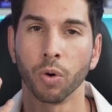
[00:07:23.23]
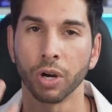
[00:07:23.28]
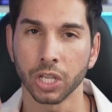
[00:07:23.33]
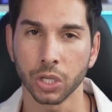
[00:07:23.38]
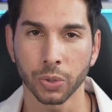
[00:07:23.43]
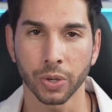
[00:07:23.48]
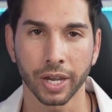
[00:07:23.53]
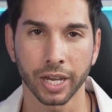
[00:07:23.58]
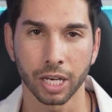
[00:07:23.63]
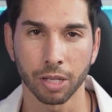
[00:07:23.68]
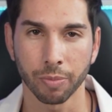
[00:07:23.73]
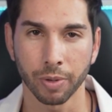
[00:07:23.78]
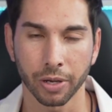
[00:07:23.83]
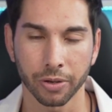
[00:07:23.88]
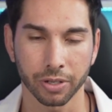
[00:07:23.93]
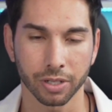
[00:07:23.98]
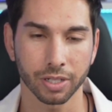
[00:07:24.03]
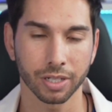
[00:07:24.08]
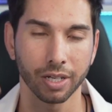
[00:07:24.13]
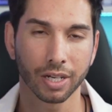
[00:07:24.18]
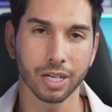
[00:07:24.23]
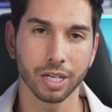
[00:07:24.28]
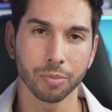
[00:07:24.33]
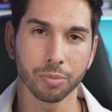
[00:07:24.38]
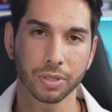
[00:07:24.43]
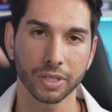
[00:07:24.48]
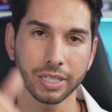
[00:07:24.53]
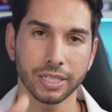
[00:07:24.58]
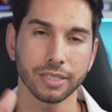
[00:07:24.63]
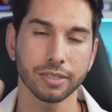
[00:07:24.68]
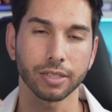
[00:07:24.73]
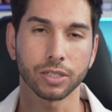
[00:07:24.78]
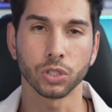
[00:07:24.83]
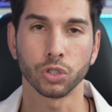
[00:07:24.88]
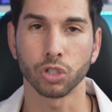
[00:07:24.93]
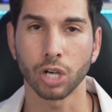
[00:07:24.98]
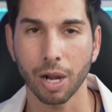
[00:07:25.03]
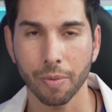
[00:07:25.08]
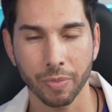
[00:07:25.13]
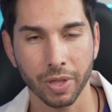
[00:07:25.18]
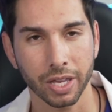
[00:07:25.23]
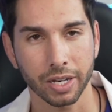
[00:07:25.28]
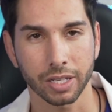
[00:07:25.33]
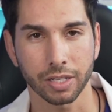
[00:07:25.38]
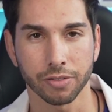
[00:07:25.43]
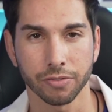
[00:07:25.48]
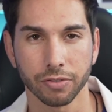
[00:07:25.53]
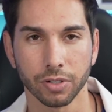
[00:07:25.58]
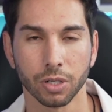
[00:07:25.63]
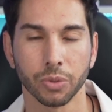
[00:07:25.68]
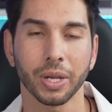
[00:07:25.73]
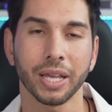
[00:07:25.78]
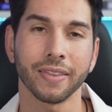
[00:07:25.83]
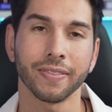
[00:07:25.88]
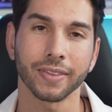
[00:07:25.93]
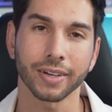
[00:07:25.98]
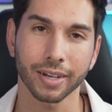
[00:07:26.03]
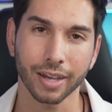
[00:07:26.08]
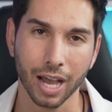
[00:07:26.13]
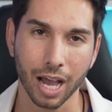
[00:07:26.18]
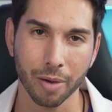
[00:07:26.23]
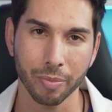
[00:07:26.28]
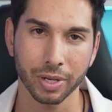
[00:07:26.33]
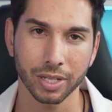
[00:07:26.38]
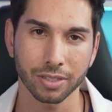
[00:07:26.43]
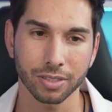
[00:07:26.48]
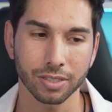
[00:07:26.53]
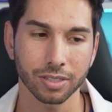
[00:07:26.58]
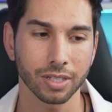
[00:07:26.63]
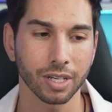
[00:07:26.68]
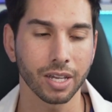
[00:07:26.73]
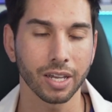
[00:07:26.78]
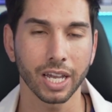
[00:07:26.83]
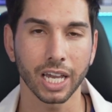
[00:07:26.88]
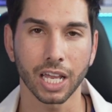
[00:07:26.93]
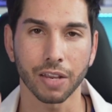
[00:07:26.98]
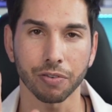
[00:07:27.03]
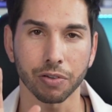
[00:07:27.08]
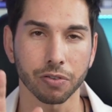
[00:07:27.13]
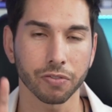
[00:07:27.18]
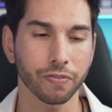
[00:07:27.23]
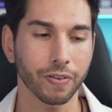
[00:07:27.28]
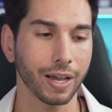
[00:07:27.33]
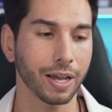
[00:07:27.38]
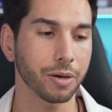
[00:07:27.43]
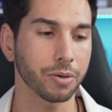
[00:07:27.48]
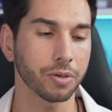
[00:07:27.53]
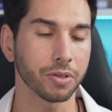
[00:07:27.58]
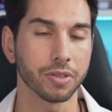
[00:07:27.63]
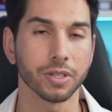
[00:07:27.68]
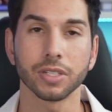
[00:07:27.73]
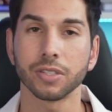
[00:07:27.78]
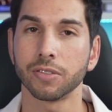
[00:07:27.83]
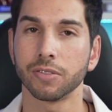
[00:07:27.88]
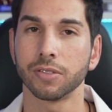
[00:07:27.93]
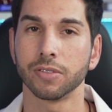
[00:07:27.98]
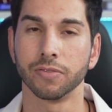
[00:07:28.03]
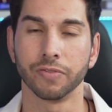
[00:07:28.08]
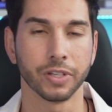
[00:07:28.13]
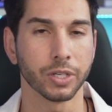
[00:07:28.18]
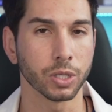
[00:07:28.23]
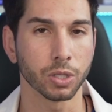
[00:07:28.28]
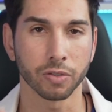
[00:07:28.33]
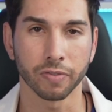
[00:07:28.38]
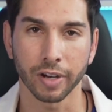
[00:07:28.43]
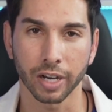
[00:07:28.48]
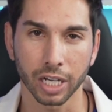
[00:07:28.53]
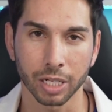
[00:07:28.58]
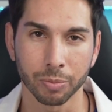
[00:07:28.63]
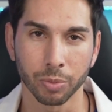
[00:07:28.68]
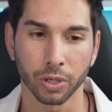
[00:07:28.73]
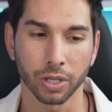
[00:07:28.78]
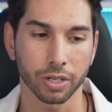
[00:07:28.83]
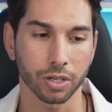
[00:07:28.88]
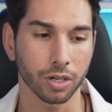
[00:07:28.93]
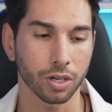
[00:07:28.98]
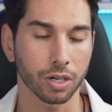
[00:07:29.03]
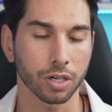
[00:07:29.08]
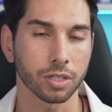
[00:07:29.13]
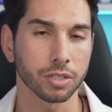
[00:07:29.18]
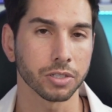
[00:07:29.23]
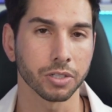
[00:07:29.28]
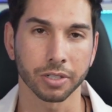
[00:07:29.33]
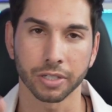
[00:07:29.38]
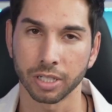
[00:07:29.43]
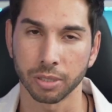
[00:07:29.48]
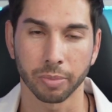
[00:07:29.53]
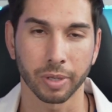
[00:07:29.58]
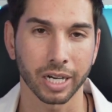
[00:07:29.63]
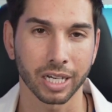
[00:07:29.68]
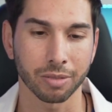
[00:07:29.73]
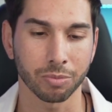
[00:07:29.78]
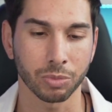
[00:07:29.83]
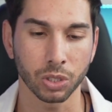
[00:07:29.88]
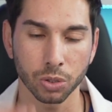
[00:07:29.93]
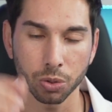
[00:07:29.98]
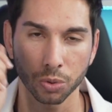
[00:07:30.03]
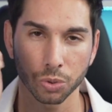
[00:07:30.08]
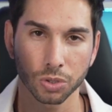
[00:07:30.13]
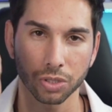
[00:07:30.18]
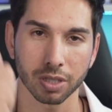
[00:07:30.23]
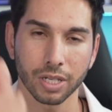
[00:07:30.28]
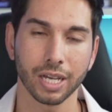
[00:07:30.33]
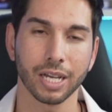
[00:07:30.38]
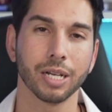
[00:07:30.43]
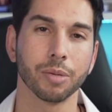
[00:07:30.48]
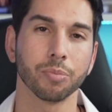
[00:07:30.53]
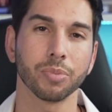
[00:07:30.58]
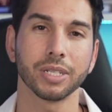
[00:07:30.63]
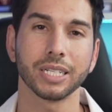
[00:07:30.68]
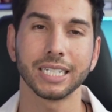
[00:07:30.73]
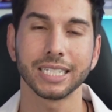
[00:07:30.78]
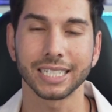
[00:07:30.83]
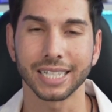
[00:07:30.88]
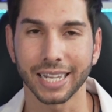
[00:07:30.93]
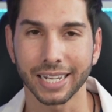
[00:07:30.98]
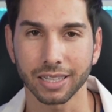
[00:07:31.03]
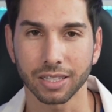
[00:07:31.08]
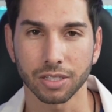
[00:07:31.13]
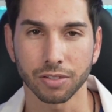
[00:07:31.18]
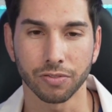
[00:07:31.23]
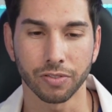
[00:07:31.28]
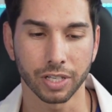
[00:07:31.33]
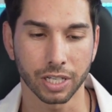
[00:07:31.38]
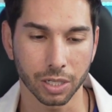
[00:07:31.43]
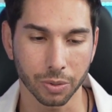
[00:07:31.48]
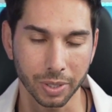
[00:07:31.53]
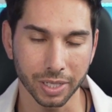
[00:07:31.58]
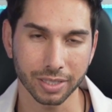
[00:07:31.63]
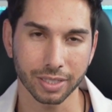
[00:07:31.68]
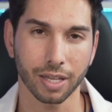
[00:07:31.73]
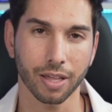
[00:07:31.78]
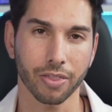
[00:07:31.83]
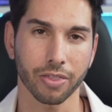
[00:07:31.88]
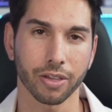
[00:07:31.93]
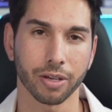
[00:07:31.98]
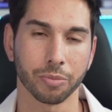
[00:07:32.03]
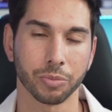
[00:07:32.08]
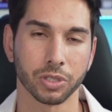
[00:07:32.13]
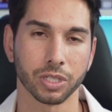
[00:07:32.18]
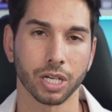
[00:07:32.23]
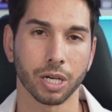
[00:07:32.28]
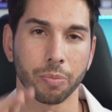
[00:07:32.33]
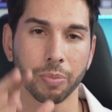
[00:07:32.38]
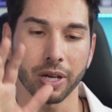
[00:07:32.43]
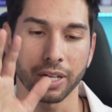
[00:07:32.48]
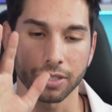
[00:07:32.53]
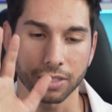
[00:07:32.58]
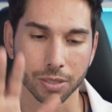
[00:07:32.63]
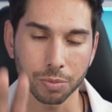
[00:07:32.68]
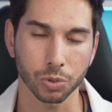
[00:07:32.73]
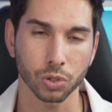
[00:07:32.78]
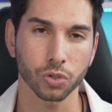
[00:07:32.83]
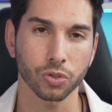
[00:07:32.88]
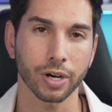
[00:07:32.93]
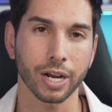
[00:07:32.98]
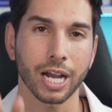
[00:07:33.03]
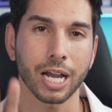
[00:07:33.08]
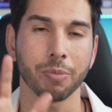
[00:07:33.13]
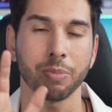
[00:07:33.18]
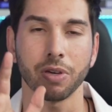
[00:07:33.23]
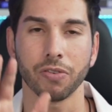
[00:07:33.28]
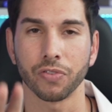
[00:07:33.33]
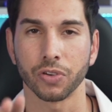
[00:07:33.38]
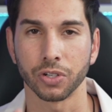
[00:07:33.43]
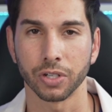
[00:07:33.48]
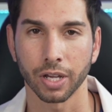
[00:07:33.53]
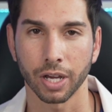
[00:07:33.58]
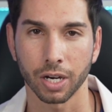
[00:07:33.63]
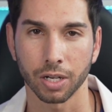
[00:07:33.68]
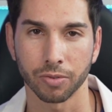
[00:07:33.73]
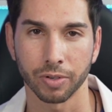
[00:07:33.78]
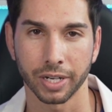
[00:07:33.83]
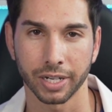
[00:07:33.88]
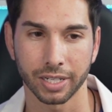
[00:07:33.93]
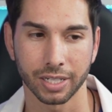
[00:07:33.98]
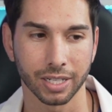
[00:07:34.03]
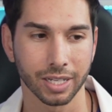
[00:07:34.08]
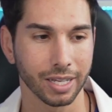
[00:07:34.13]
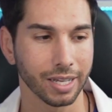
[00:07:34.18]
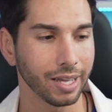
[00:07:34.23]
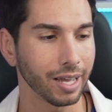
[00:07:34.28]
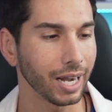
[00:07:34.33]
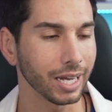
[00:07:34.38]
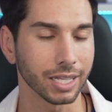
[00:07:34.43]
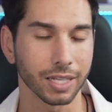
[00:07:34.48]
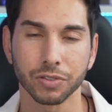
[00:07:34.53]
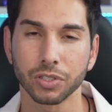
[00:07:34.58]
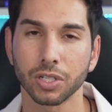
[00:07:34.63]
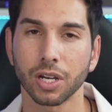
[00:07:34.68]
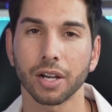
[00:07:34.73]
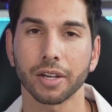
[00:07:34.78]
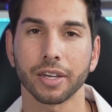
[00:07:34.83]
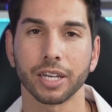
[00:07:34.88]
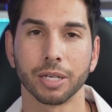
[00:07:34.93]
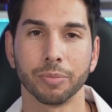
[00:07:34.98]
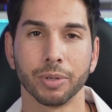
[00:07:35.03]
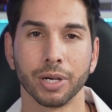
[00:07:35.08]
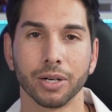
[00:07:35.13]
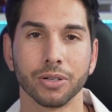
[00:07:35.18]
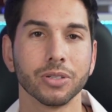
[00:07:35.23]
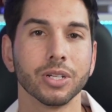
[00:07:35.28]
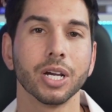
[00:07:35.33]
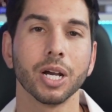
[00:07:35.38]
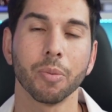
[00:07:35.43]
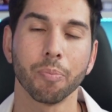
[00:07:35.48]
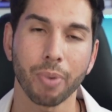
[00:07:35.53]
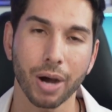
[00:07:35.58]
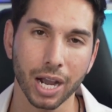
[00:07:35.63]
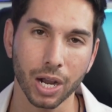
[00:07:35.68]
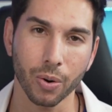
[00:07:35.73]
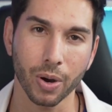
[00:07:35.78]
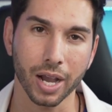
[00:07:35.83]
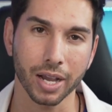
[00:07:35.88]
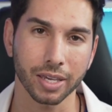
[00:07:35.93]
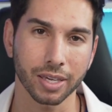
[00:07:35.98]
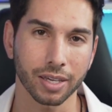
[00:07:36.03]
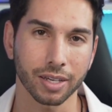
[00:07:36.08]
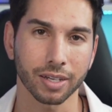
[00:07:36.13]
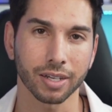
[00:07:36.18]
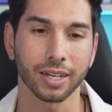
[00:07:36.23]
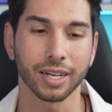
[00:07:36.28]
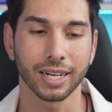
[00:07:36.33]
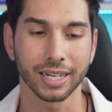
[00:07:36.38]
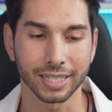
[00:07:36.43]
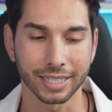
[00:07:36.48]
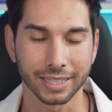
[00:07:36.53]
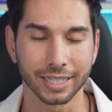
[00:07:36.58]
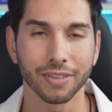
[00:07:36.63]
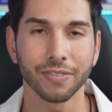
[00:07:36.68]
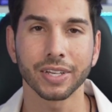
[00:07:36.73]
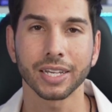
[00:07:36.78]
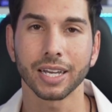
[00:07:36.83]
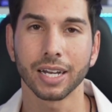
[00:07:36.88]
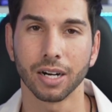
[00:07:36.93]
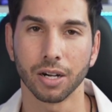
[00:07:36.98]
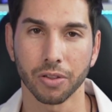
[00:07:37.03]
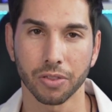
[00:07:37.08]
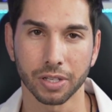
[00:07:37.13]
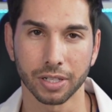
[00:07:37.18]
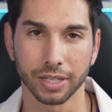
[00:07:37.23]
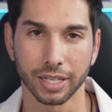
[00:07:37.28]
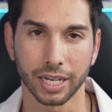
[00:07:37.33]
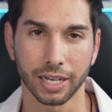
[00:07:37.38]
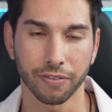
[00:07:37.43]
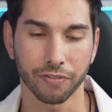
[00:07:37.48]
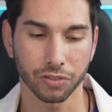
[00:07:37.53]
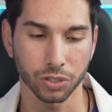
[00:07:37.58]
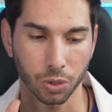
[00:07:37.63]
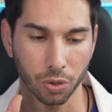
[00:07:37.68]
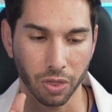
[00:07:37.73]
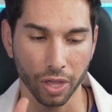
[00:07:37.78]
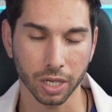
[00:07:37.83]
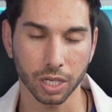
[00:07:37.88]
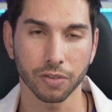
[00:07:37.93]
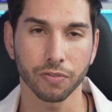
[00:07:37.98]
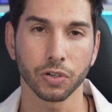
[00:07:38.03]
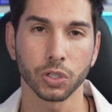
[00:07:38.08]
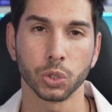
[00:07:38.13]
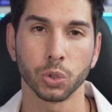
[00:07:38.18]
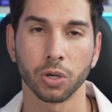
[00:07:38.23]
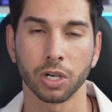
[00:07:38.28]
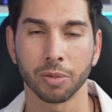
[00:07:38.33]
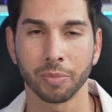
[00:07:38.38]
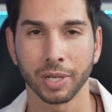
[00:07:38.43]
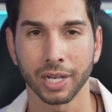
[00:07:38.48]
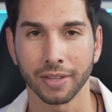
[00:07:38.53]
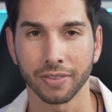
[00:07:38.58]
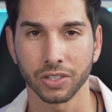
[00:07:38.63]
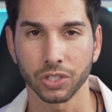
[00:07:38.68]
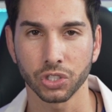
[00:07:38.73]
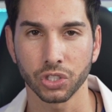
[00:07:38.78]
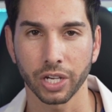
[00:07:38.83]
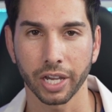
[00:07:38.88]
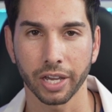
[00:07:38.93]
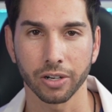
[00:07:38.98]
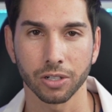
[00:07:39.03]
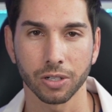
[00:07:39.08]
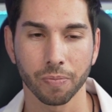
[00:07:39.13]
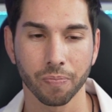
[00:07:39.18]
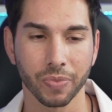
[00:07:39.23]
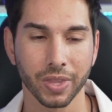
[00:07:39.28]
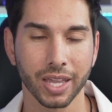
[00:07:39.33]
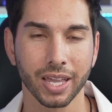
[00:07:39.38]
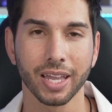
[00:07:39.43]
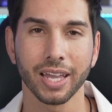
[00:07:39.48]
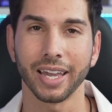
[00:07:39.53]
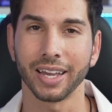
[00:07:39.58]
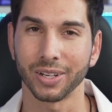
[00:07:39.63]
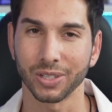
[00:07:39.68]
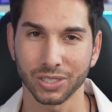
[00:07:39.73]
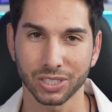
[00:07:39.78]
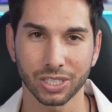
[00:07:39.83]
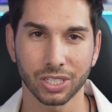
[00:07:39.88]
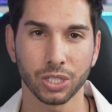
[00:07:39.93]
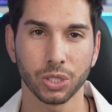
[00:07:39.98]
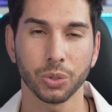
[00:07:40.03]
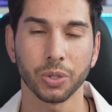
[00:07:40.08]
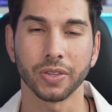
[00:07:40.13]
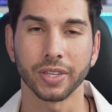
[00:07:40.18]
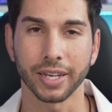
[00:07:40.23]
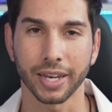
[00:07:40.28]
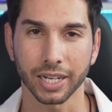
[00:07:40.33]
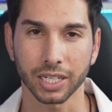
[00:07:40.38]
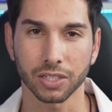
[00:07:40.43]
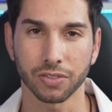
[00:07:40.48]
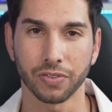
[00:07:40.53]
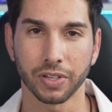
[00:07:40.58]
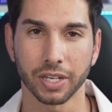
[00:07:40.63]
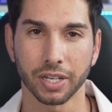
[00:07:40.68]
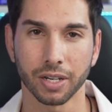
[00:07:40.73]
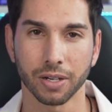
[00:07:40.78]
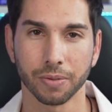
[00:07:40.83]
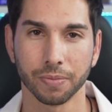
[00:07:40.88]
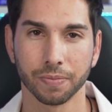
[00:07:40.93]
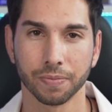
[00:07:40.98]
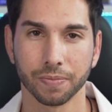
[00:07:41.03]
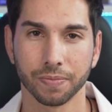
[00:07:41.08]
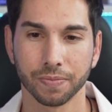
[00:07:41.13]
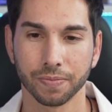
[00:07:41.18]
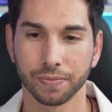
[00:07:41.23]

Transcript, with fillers: What do you hate about it? Please drop that info in the comments. And if you found this video valuable at all, you're gonna buy a Muse, please like this video, hit that thumbs up, and subscribe if you're not already. I love talking about biohacking, and living a healthy life. So thank you for joining me on this channel, and I'll see you in the next video.